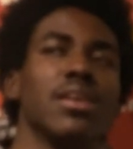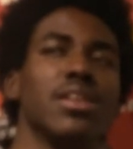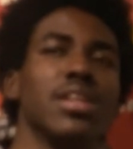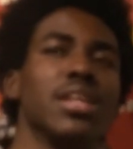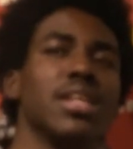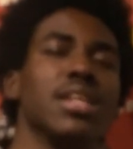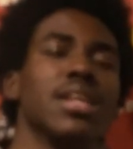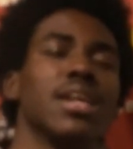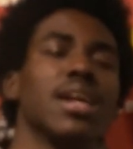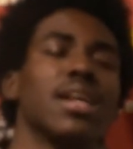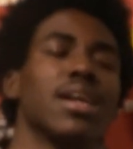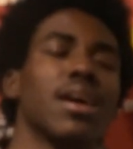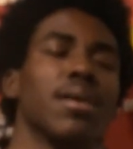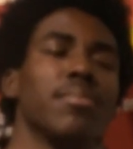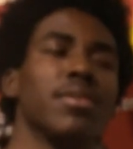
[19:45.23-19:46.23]
You ain't even got to
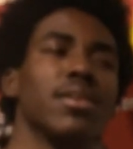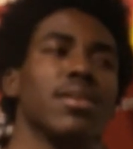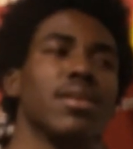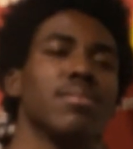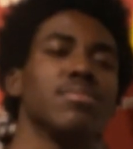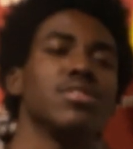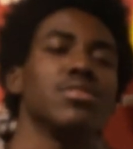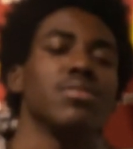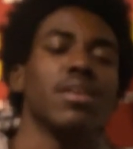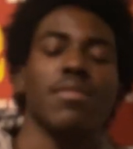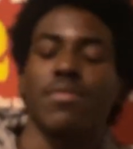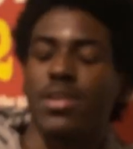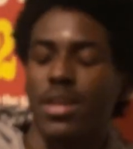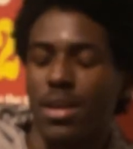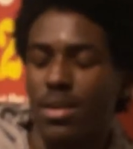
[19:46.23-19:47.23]
comment. I'm going to do that
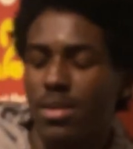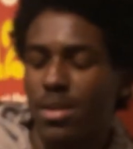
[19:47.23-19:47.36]
video.